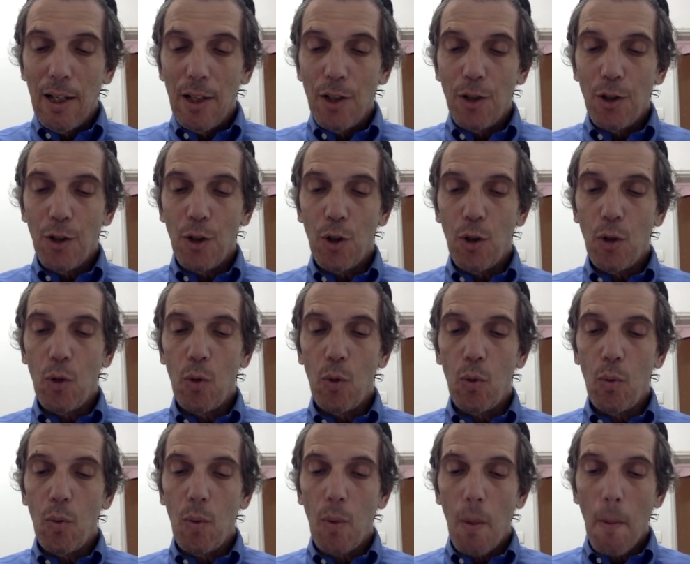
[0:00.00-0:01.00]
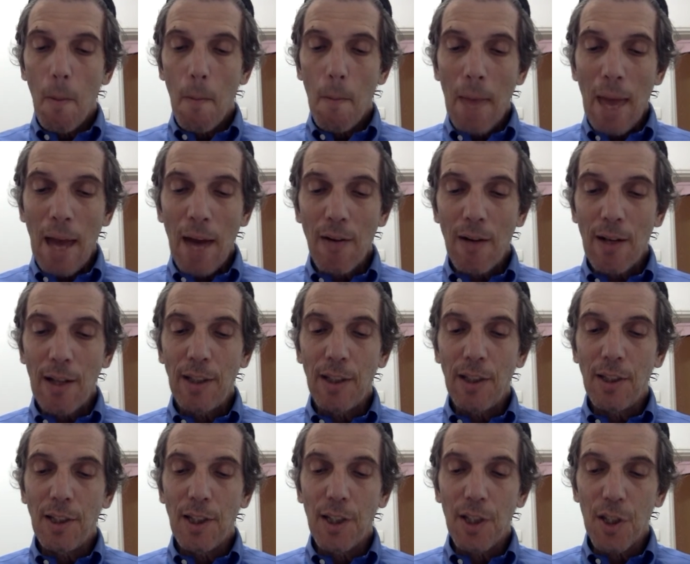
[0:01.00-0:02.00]
to merit
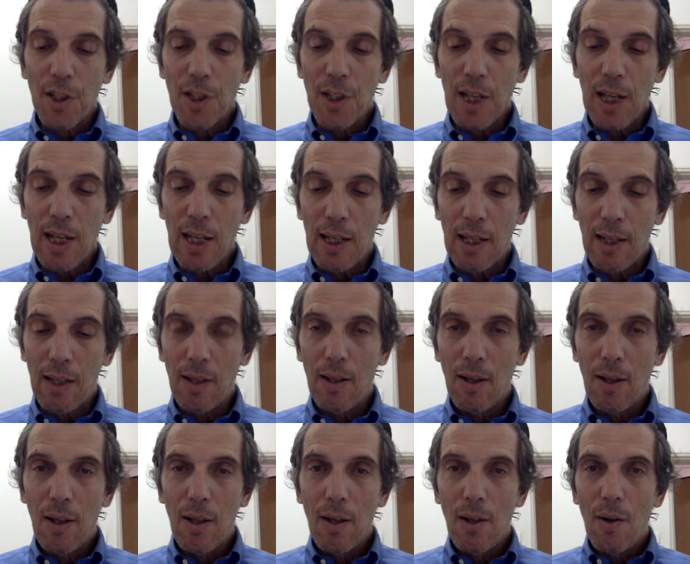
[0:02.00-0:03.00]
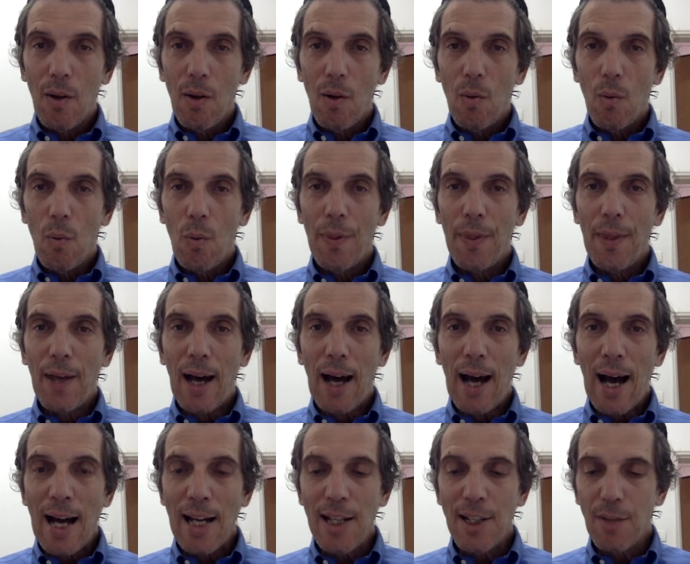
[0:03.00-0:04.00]
to see with the
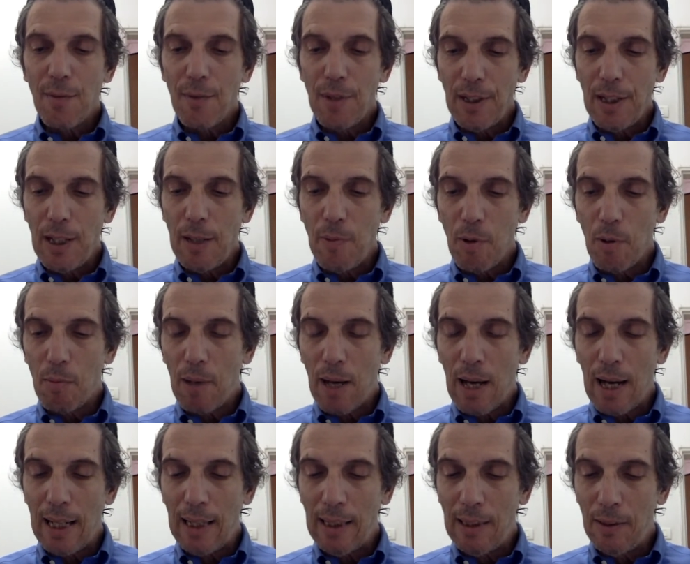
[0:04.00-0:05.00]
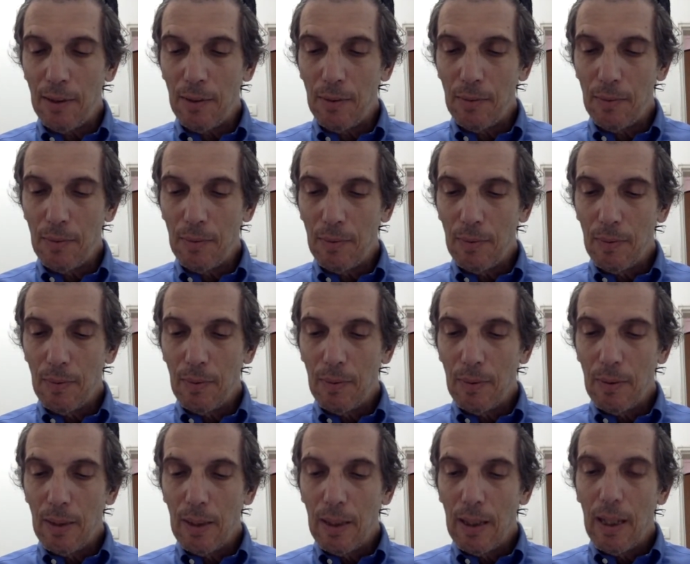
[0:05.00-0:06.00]
eyes of the deeper mind,
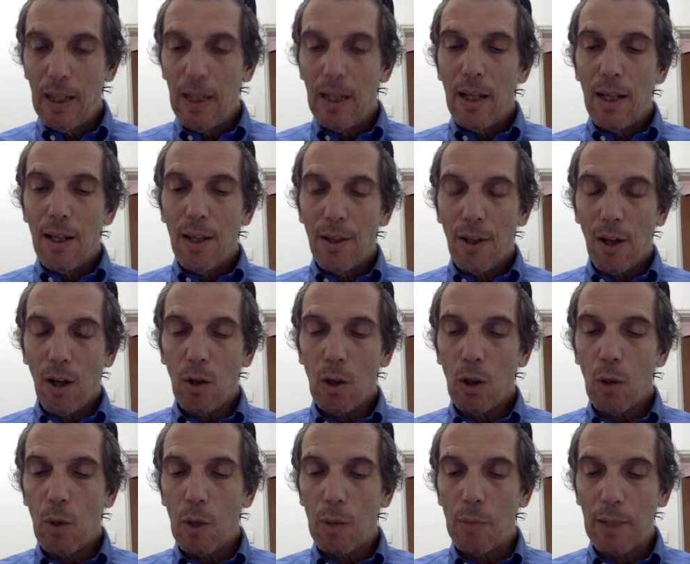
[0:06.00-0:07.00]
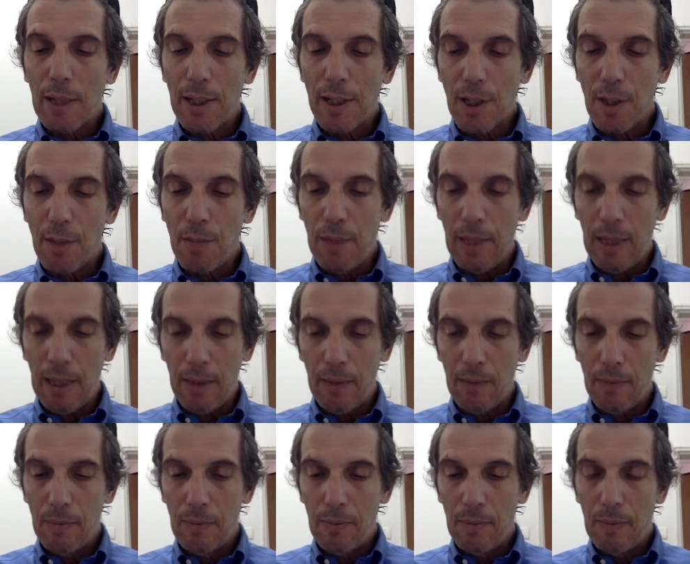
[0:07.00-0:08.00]
the Holy One, blessed be,
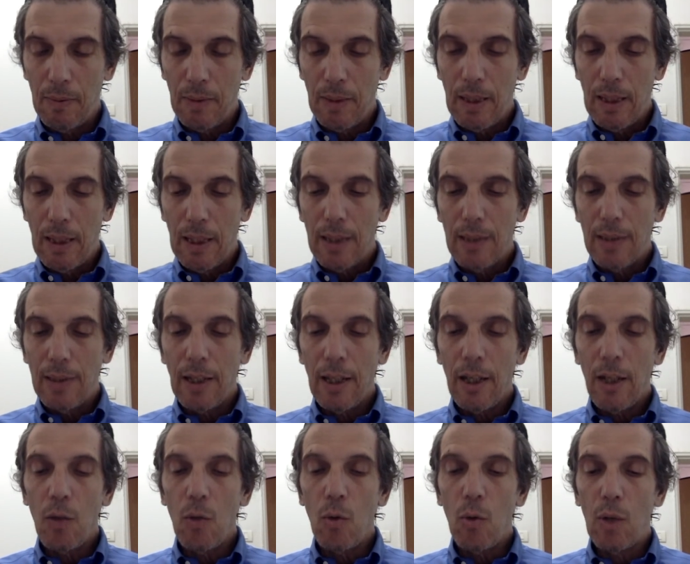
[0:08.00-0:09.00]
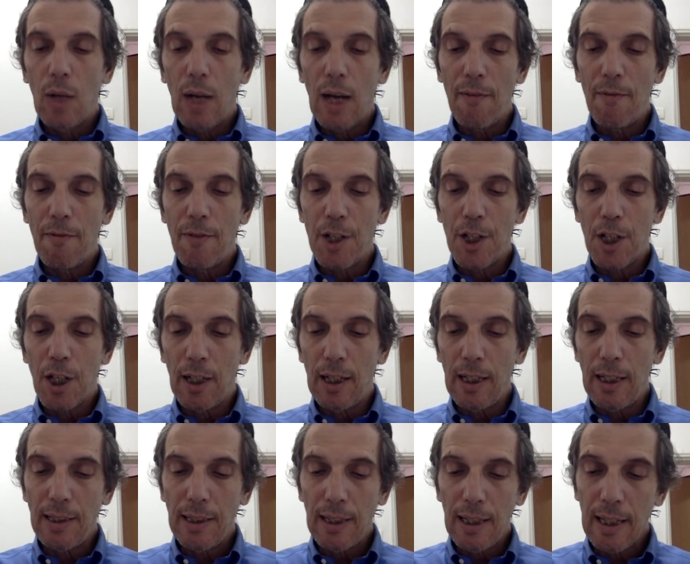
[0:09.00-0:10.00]
the Hiu Rav
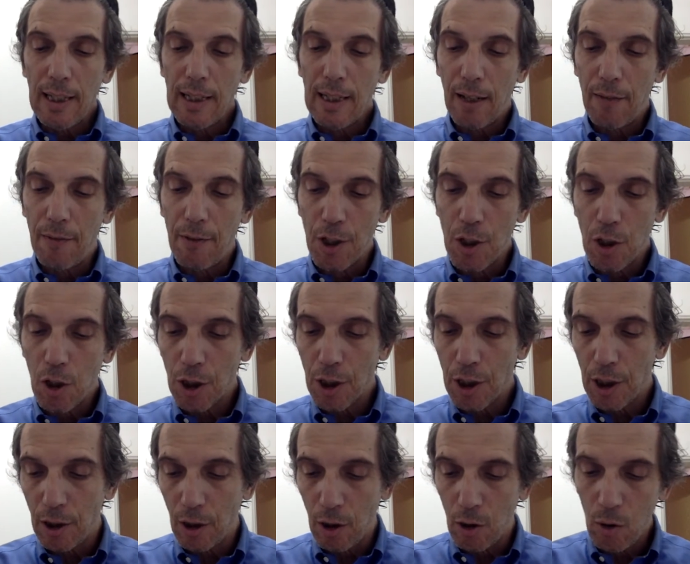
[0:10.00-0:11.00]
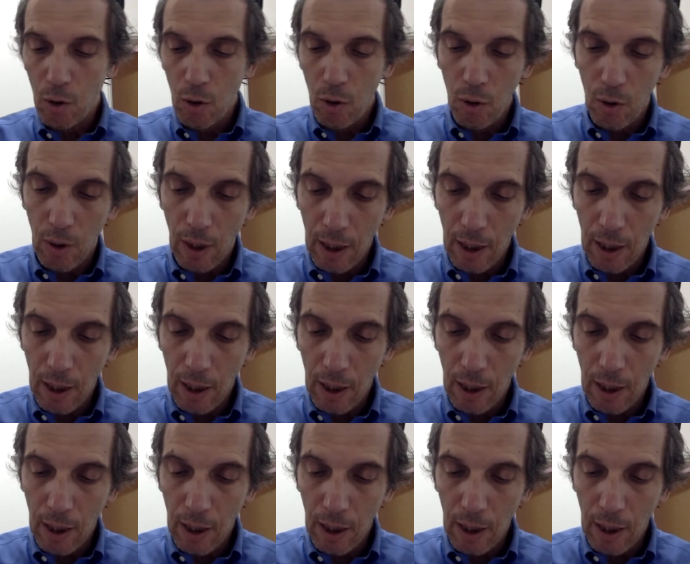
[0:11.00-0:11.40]
Shalit Ikra V'Shosha Dechulu